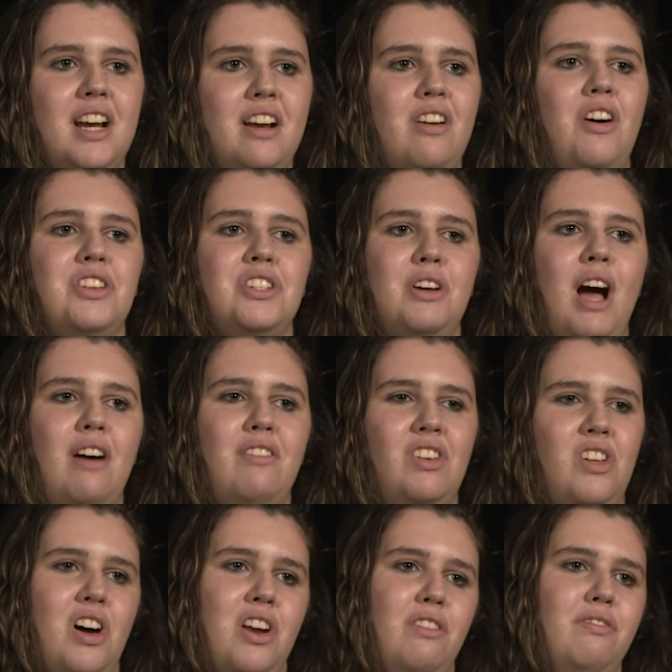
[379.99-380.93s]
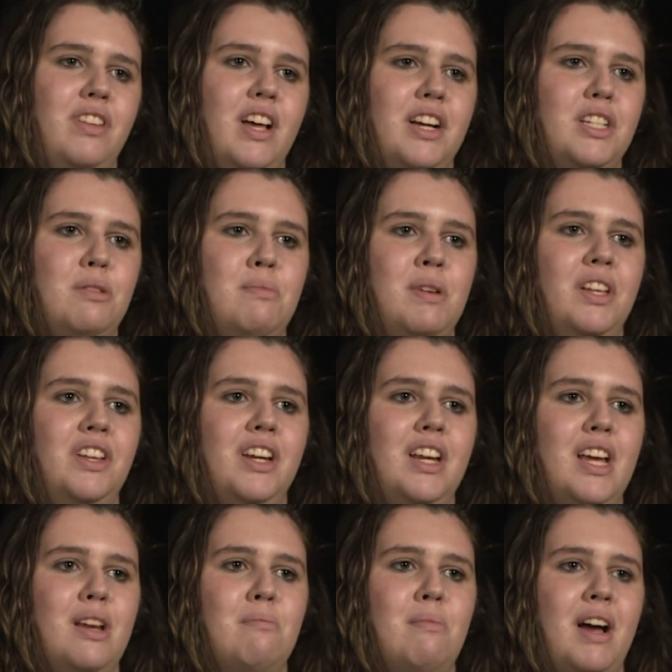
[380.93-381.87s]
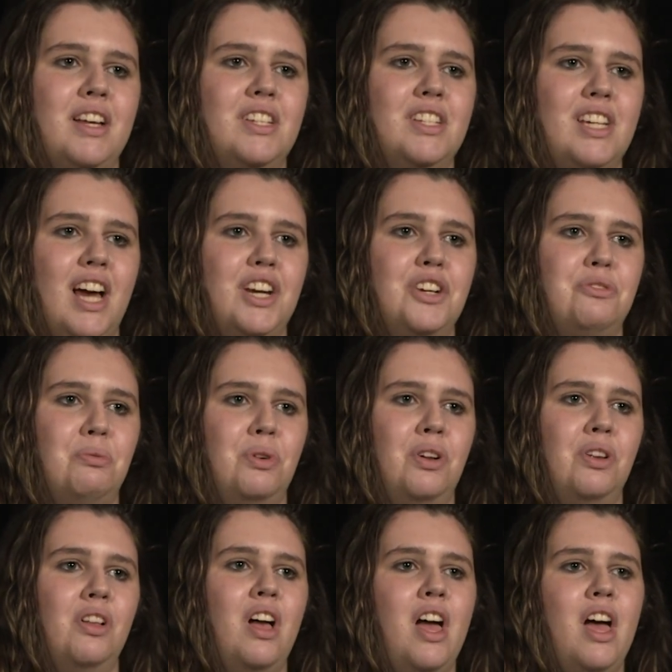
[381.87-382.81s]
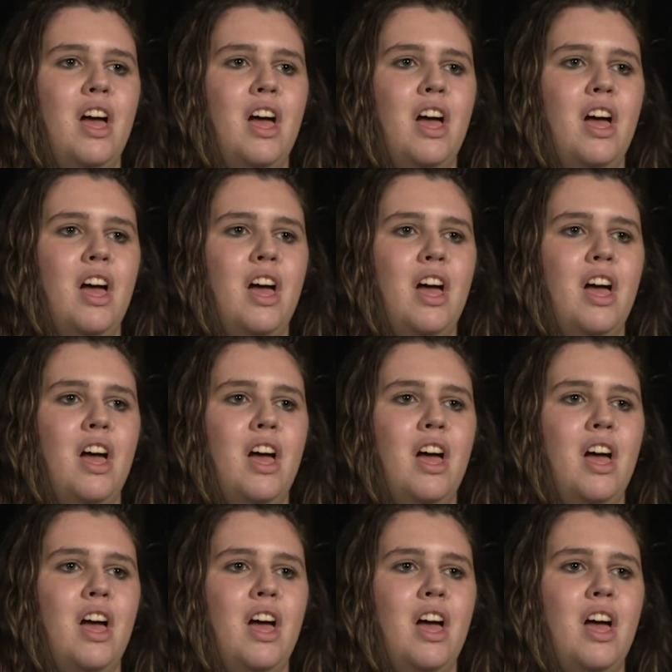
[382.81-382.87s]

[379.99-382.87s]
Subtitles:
and also have a lot of flexibility in my schedule,